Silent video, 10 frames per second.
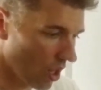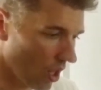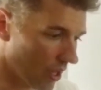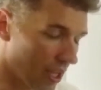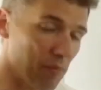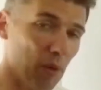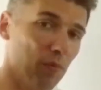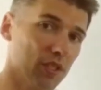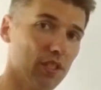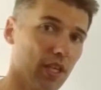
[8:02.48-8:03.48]
I came up
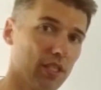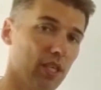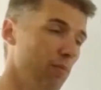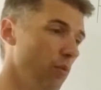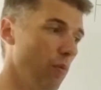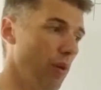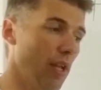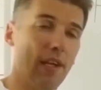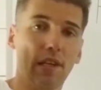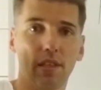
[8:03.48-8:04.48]
with this example where one
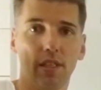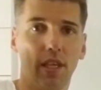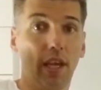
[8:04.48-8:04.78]
athlete, say,